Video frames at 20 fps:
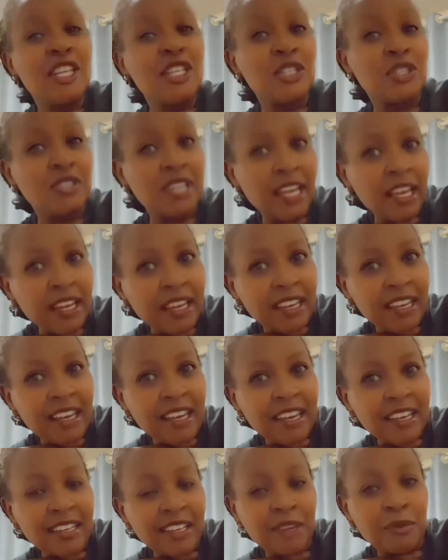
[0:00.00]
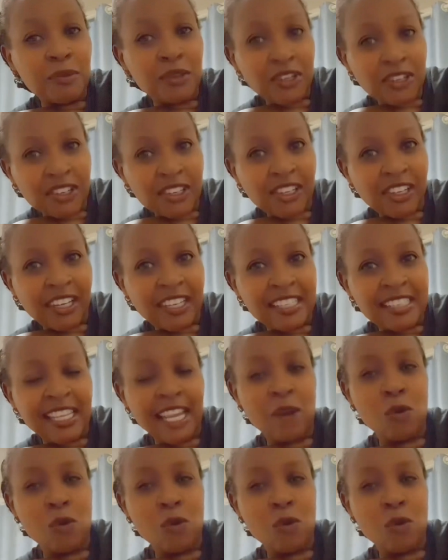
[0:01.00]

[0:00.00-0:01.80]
Today, I'm here guys,